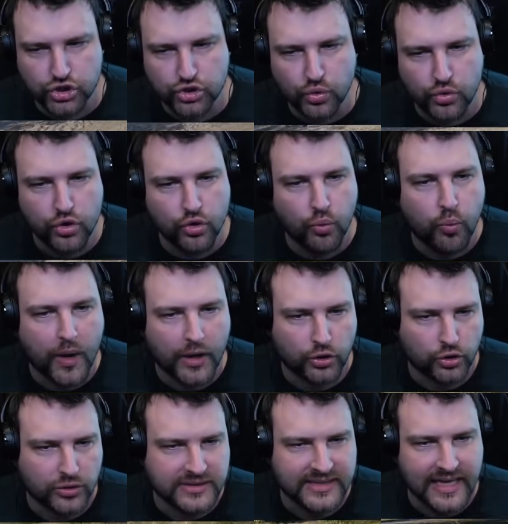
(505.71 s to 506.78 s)
Do you
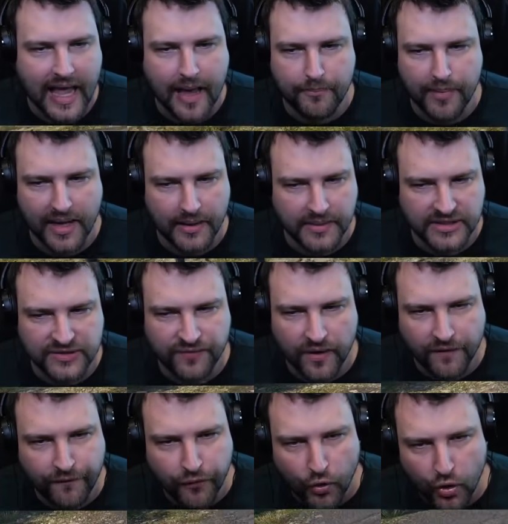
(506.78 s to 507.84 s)
want to slap enemies for
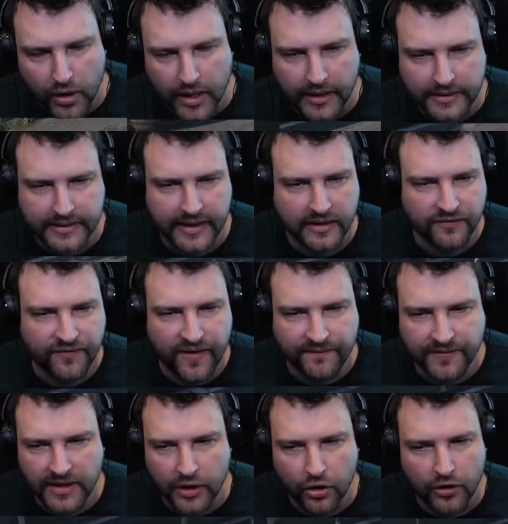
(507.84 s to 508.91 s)

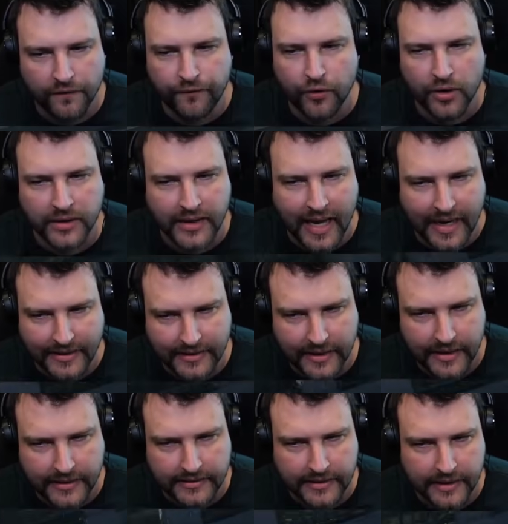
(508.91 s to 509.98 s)
450 or for
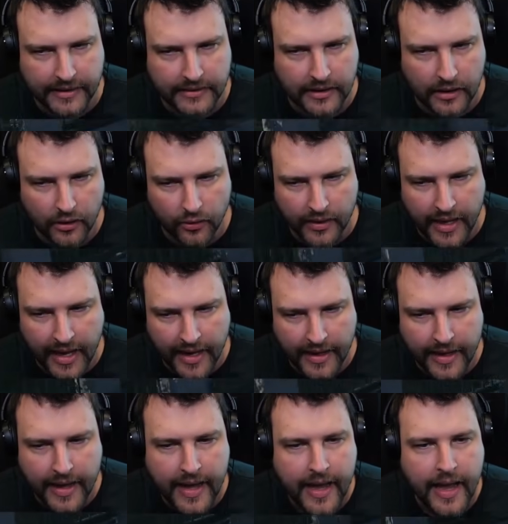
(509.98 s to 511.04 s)
900, okay?